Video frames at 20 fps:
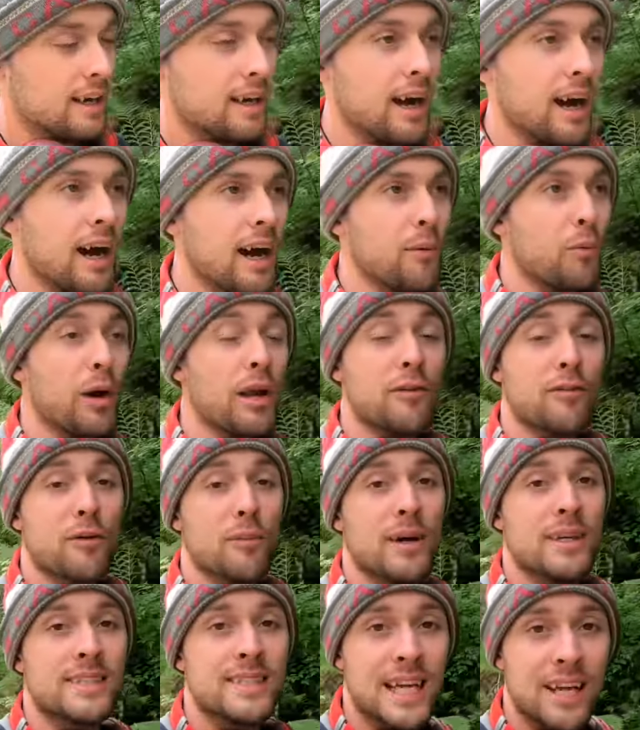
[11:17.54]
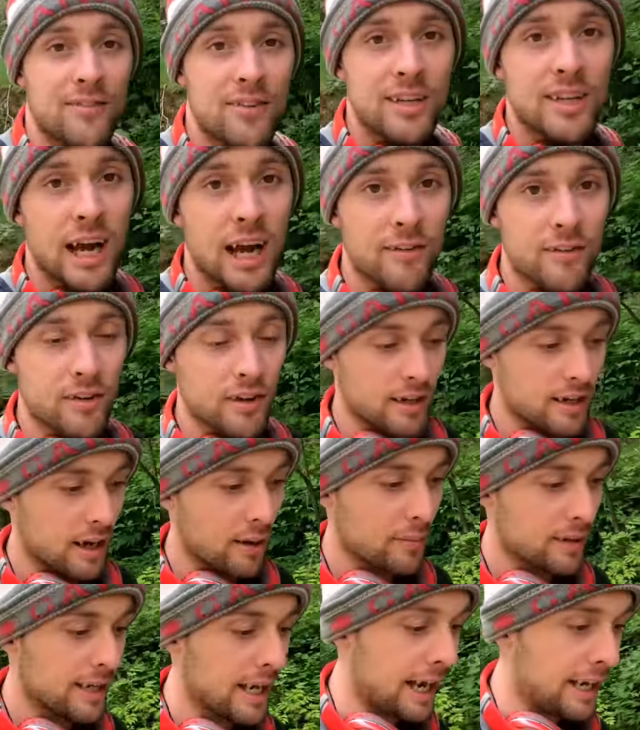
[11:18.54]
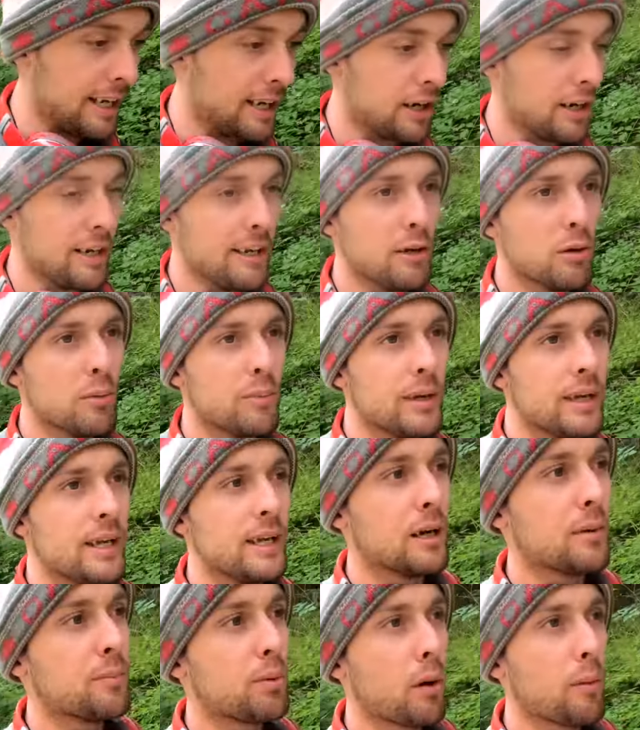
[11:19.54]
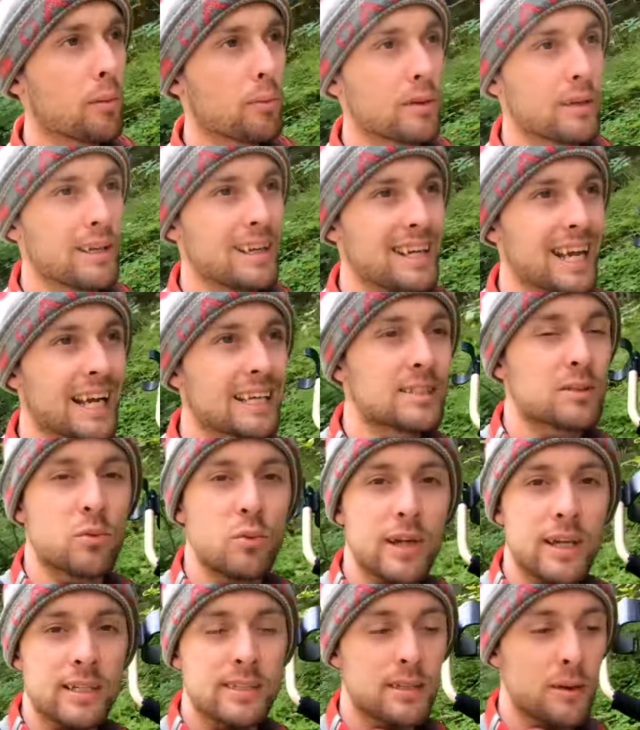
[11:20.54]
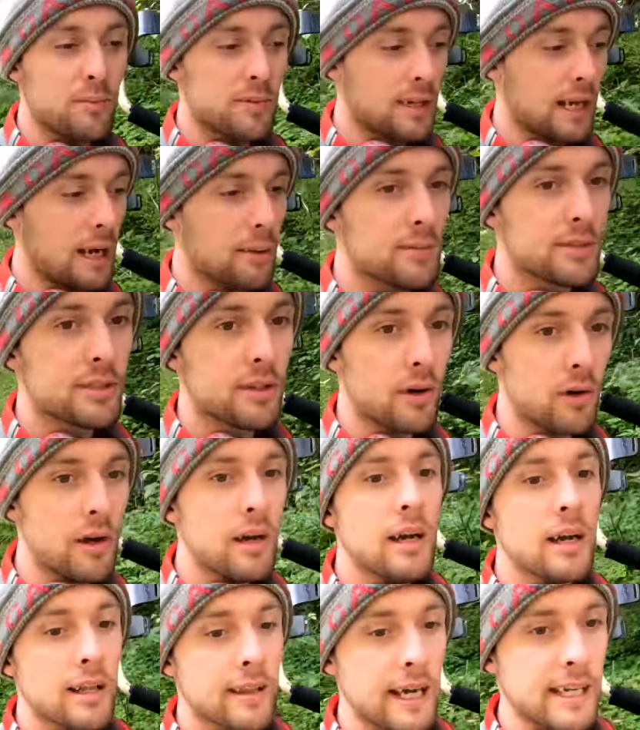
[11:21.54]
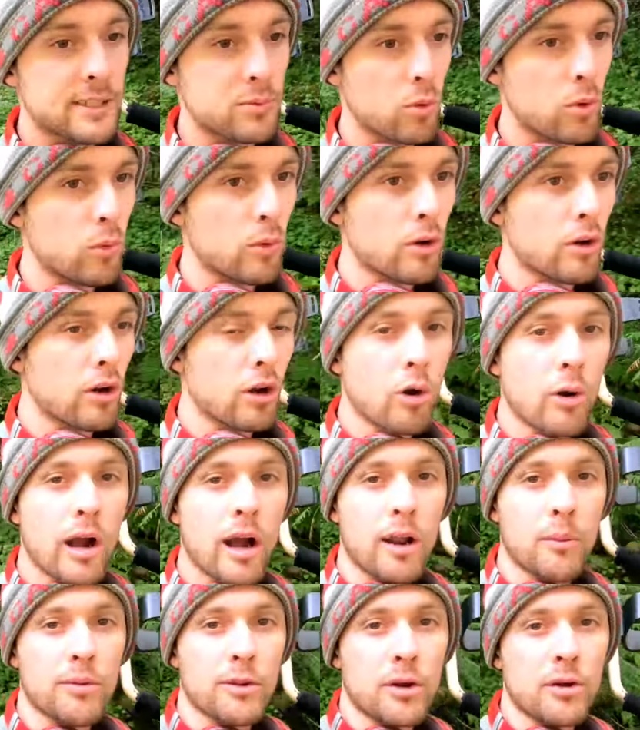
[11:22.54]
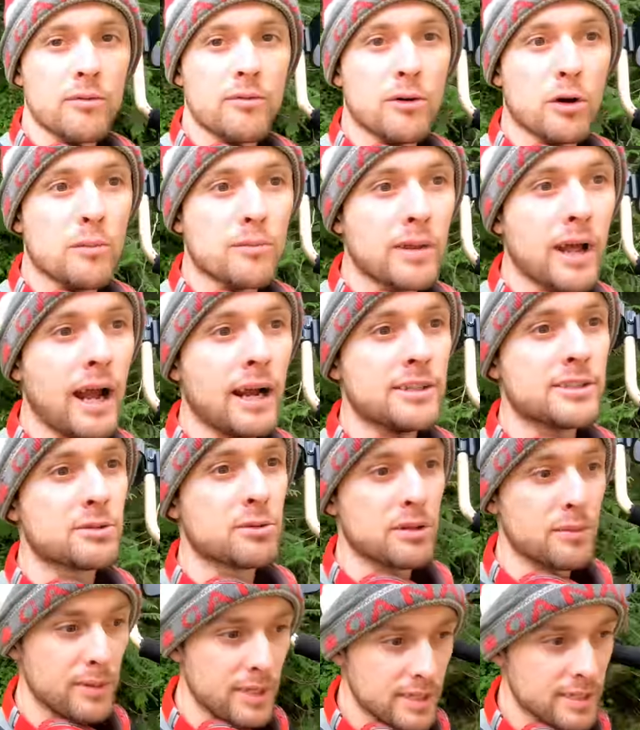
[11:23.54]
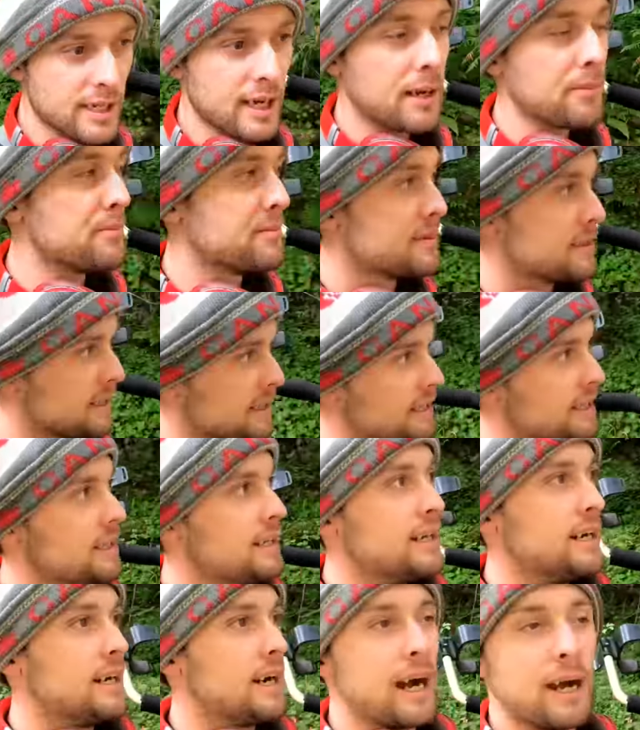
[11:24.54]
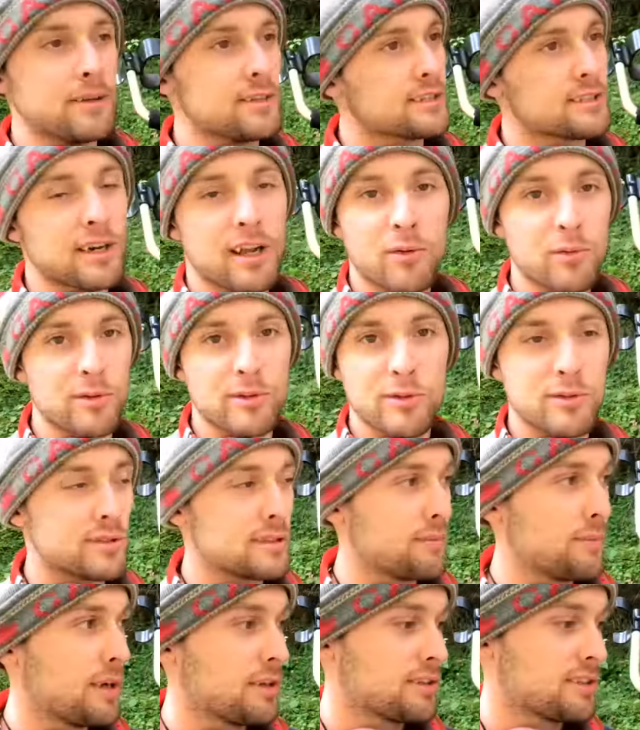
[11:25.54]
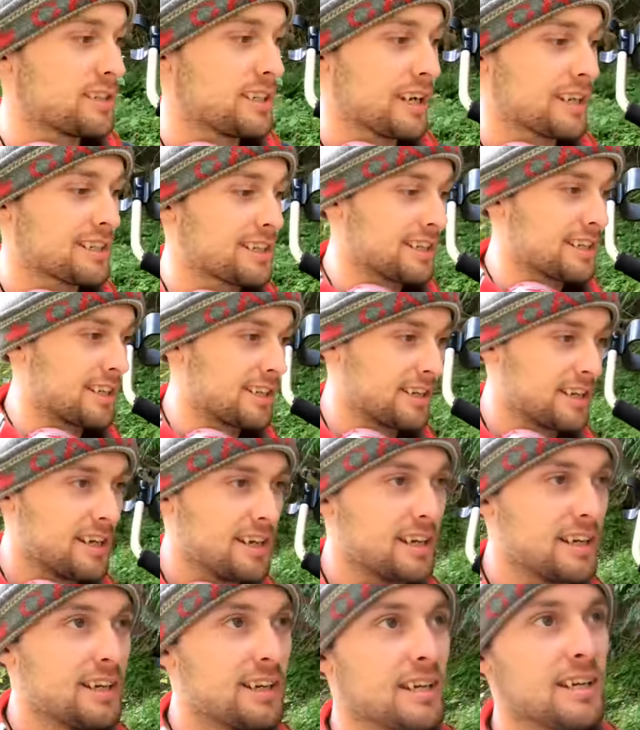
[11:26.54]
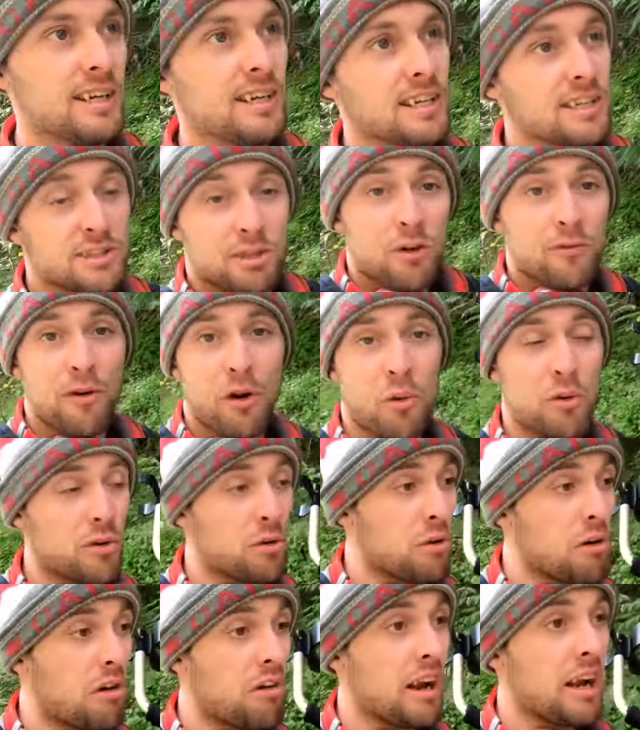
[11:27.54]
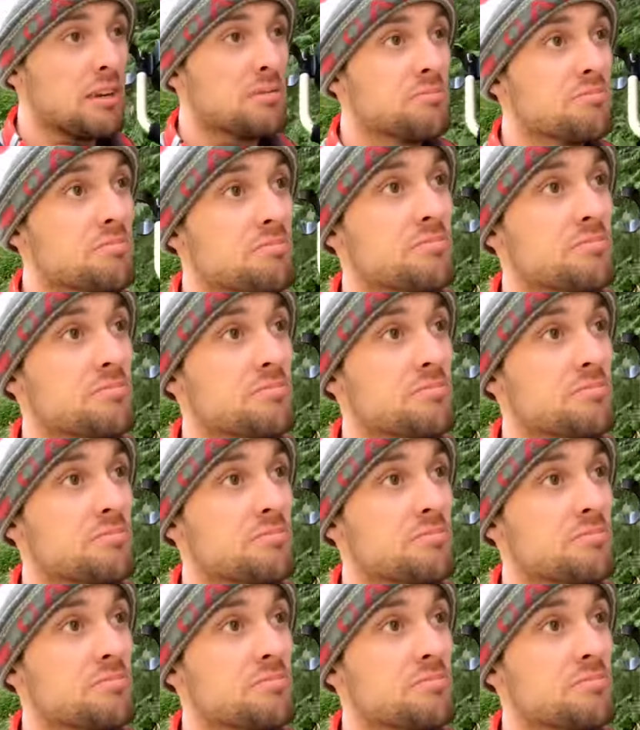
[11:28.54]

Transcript: Uh, I'm waiting for my safety diver to come and get here, and he'll be here probably next week sometime, so that's when we're gonna go head up there and film that. So in the meantime, I just thought I would do some metal detecting and so far we're doing all right.